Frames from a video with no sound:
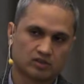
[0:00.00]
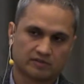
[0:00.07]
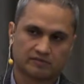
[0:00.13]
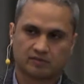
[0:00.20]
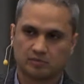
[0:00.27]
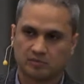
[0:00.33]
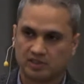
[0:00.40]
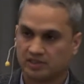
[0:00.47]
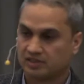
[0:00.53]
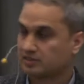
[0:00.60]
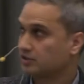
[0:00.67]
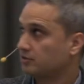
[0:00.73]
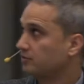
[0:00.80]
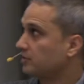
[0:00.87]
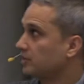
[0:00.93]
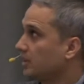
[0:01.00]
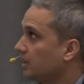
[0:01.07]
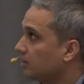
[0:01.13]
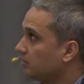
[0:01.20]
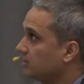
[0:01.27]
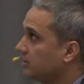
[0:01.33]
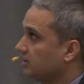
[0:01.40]
not for billions of
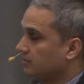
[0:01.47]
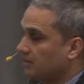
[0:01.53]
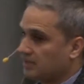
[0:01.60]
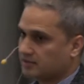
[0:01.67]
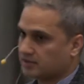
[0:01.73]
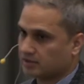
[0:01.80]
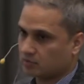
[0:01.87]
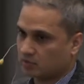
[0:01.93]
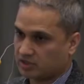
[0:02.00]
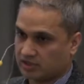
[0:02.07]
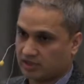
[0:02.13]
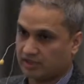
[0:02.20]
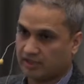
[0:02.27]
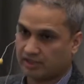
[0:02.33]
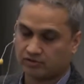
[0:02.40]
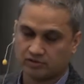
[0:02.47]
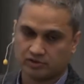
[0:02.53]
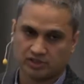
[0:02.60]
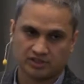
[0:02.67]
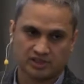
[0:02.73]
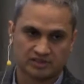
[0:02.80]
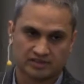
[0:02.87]
IoT devices, which are
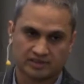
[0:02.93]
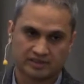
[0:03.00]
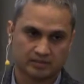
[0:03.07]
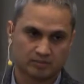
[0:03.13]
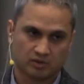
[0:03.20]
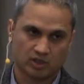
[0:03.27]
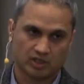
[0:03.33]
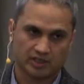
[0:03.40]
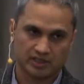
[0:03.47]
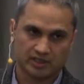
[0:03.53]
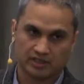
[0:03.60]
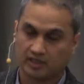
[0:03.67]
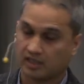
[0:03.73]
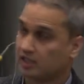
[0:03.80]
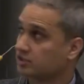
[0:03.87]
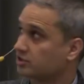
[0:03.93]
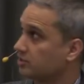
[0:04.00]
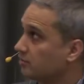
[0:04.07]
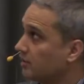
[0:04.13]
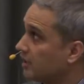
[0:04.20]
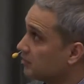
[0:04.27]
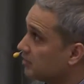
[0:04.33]
heterogeneous and deployed in harsh
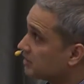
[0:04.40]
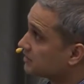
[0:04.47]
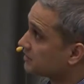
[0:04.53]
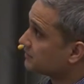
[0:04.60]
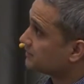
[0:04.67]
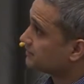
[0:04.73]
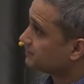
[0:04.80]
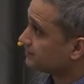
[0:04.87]
environments.